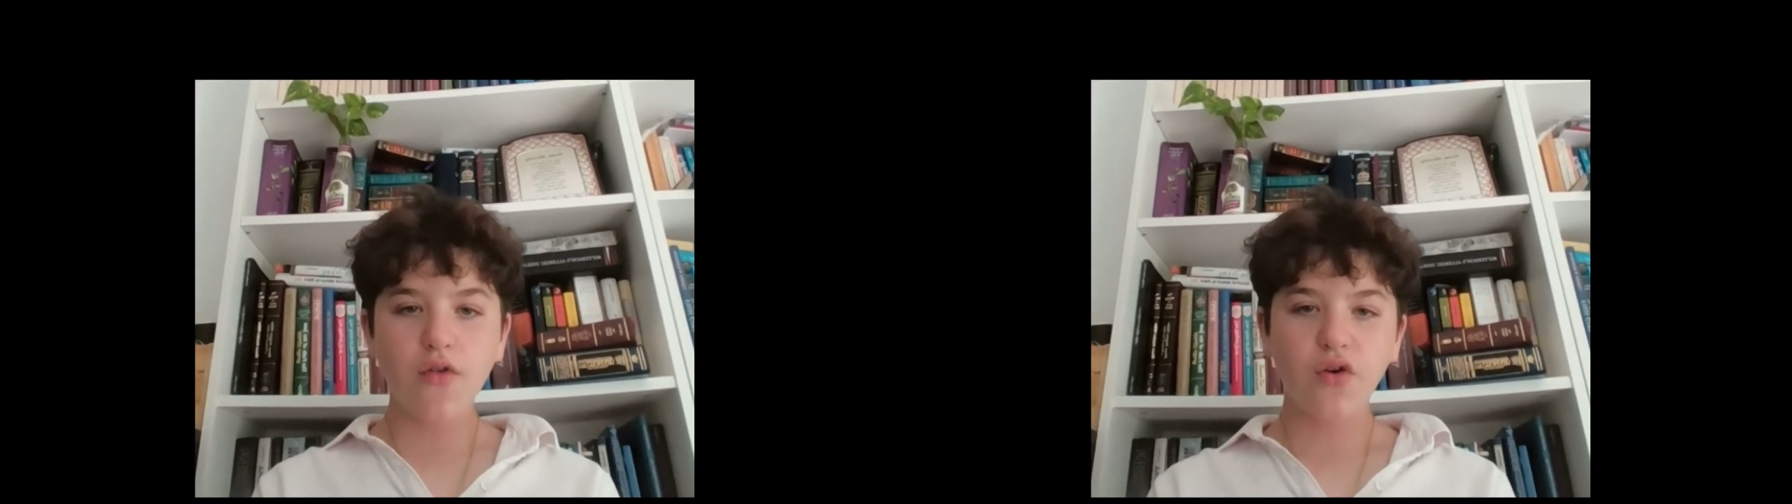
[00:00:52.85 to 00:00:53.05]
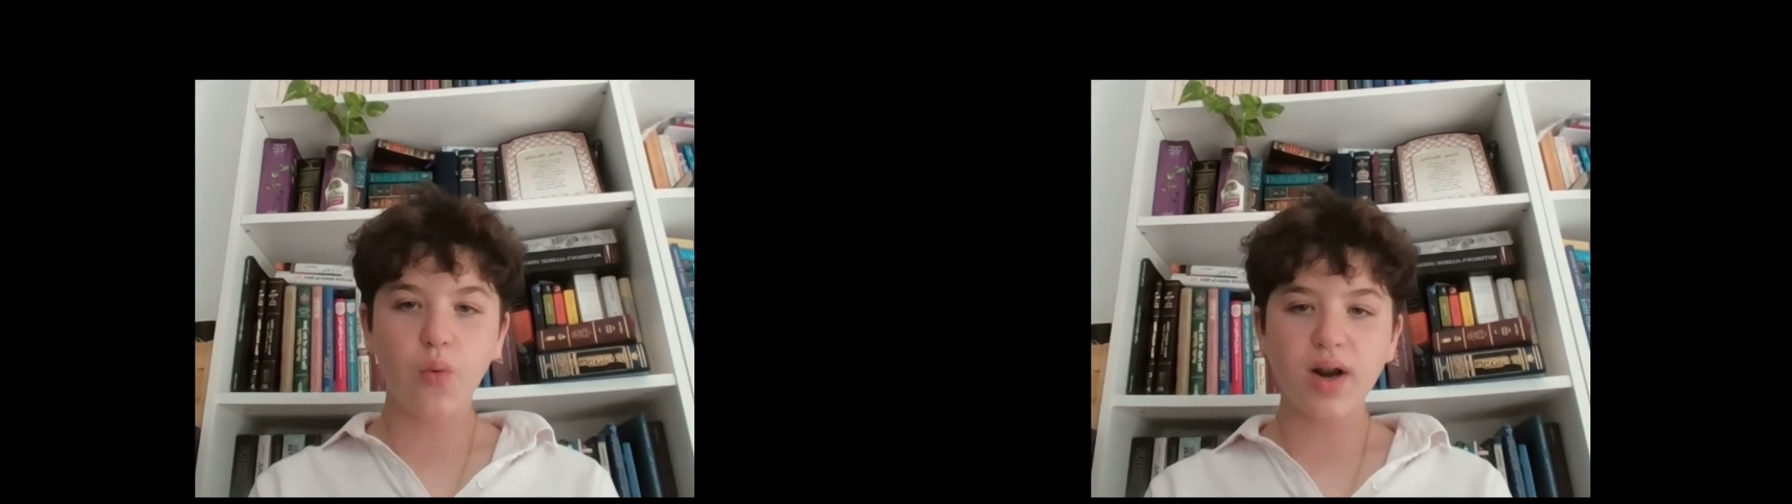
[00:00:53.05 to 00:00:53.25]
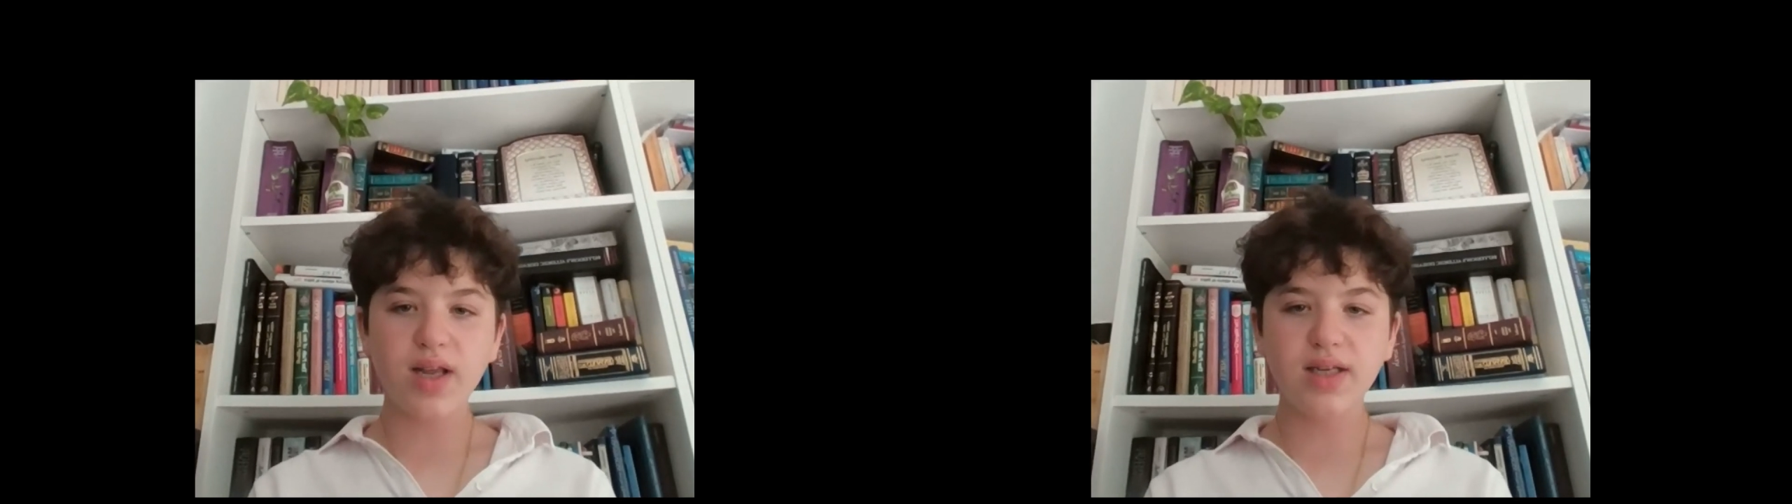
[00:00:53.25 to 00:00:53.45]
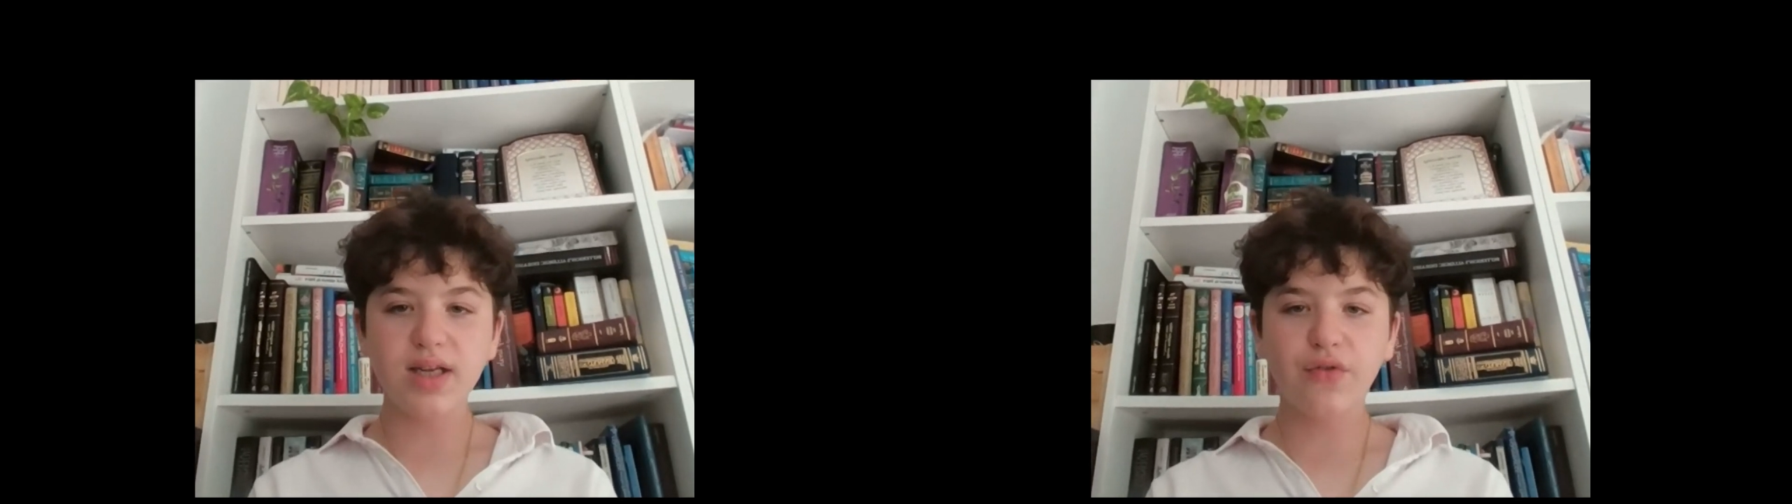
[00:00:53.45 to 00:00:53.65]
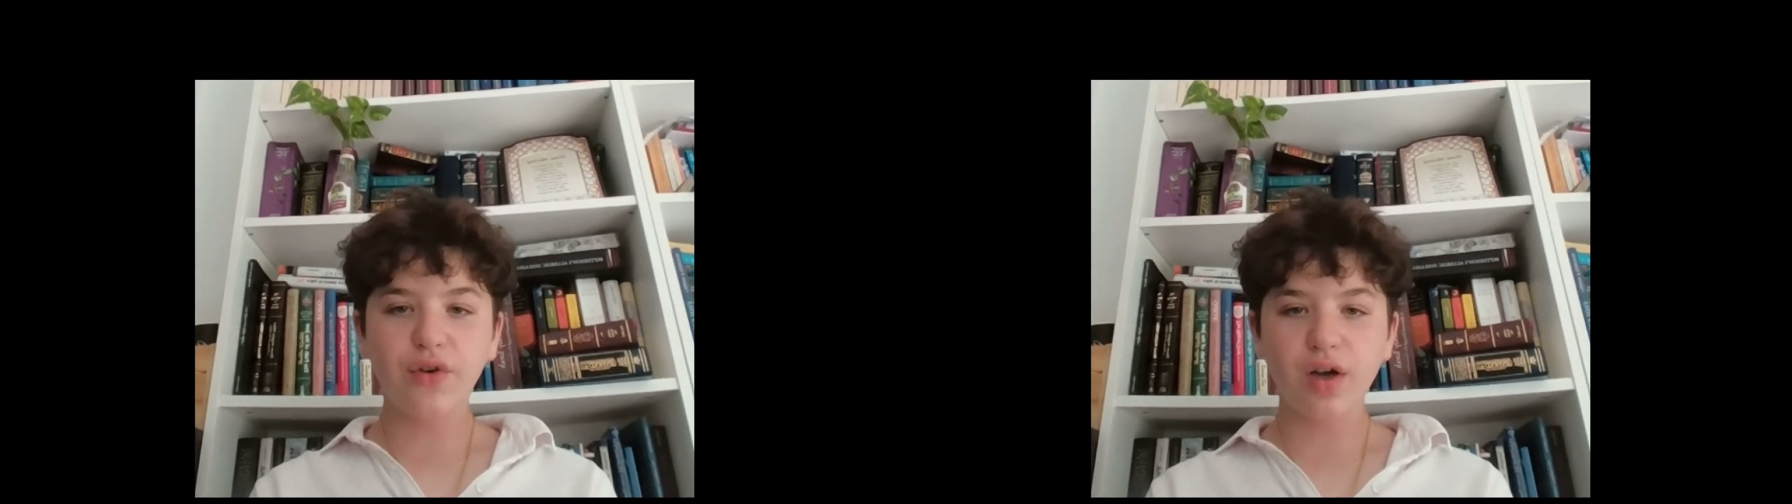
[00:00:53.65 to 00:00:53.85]
for what He
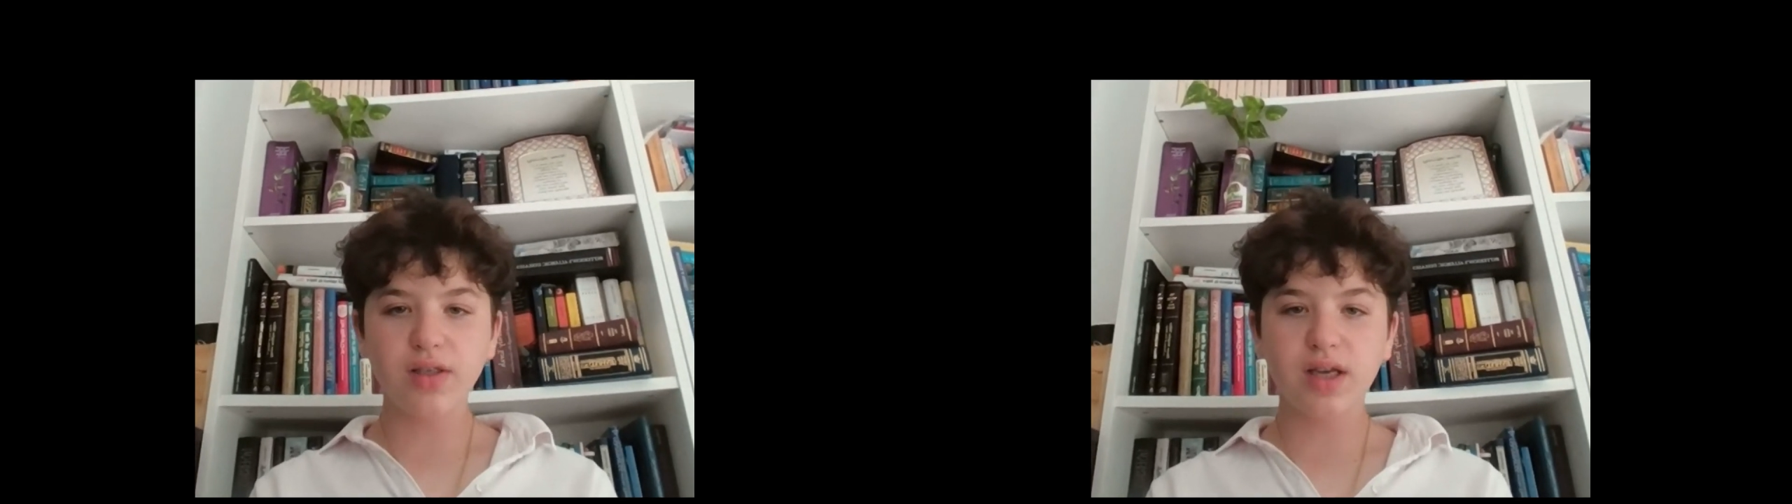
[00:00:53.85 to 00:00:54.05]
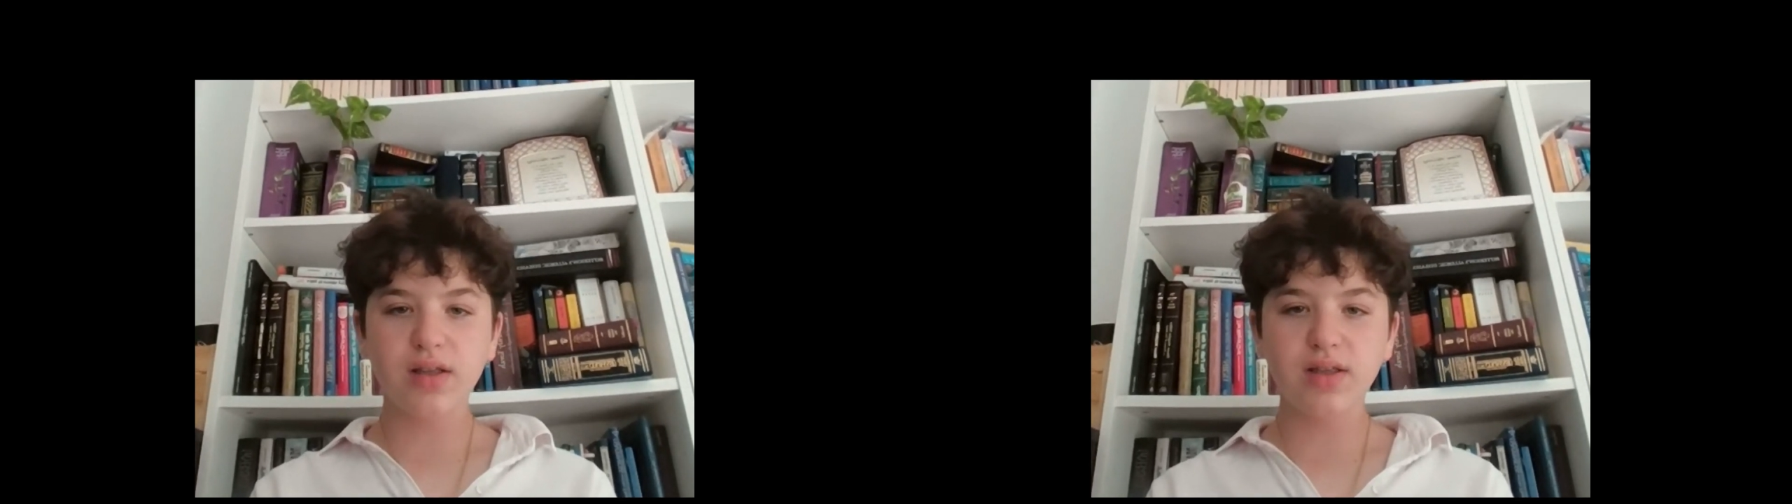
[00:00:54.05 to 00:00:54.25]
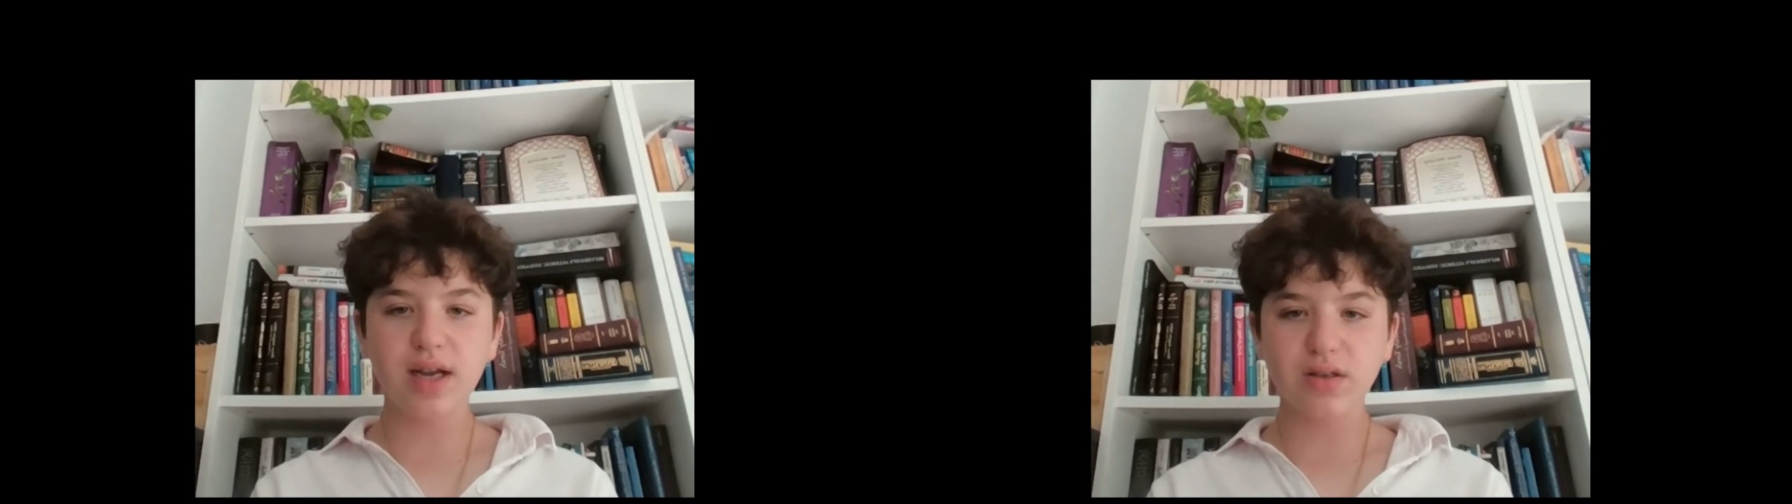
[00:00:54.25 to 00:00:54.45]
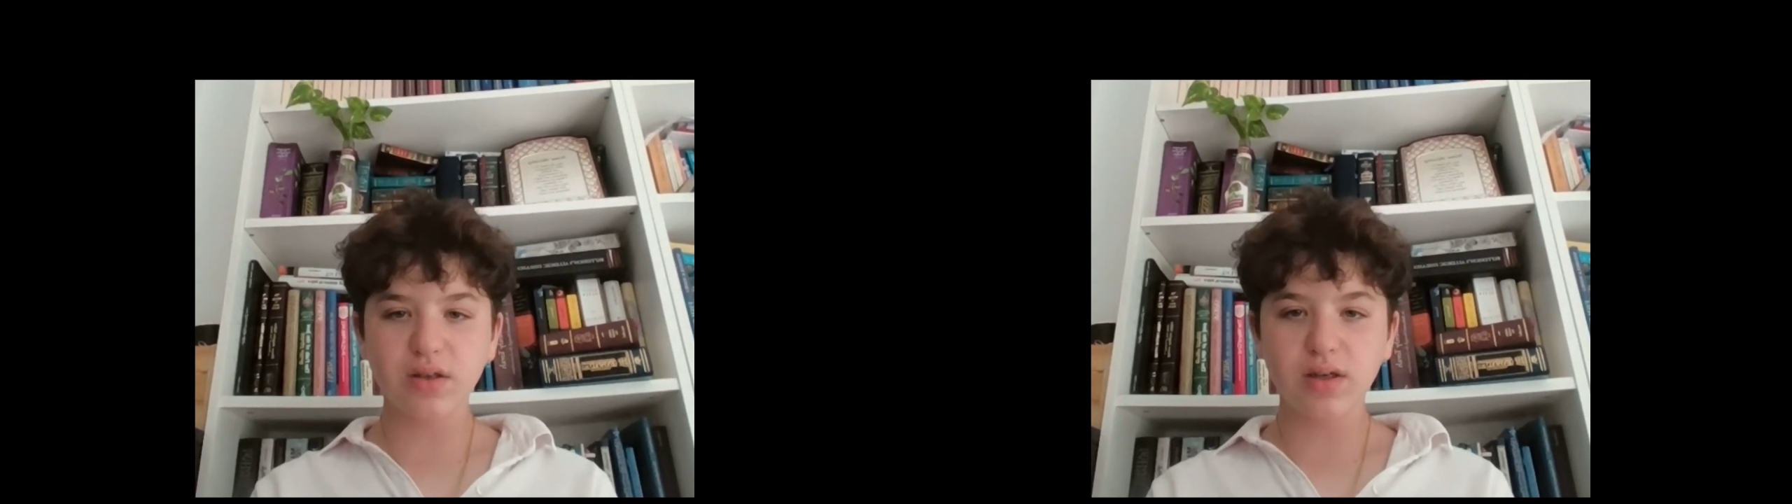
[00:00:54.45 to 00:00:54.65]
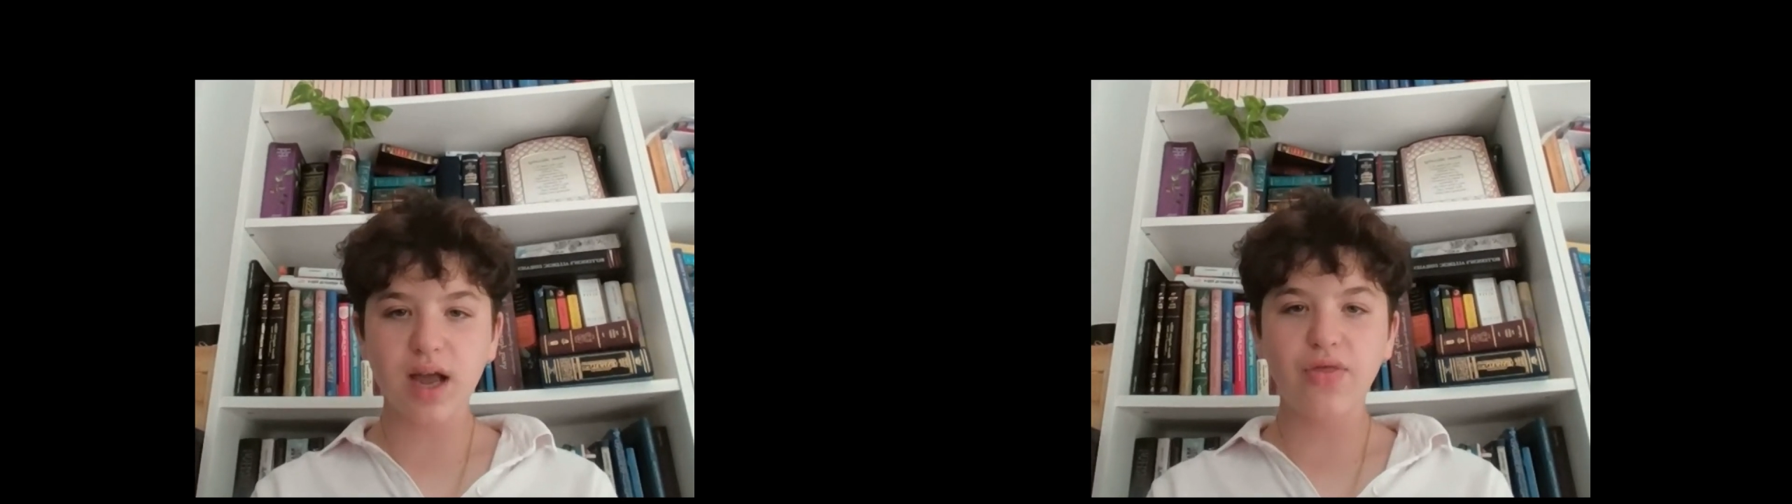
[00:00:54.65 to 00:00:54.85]
did for us in the desert